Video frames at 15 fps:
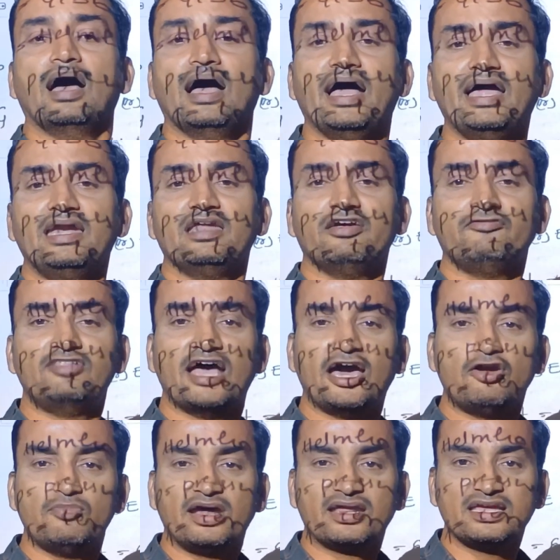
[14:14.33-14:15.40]
and if the
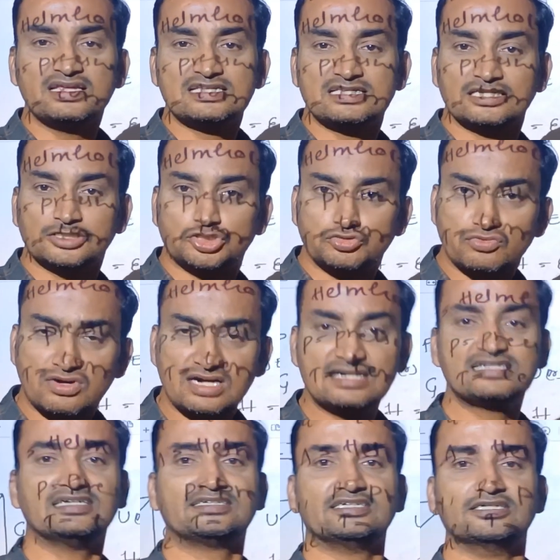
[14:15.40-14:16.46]
arrow mark is
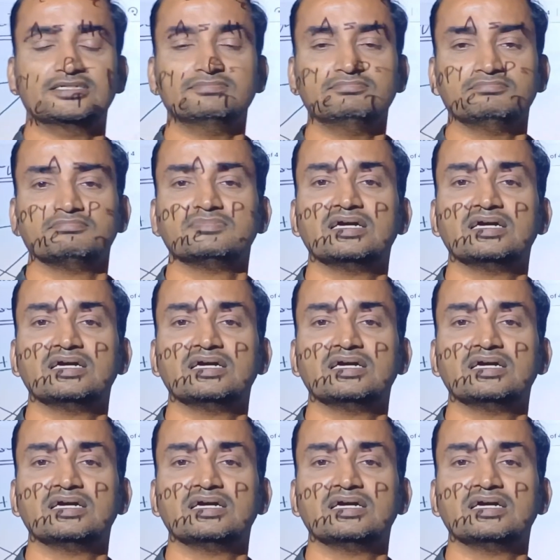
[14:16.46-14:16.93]
towards the term,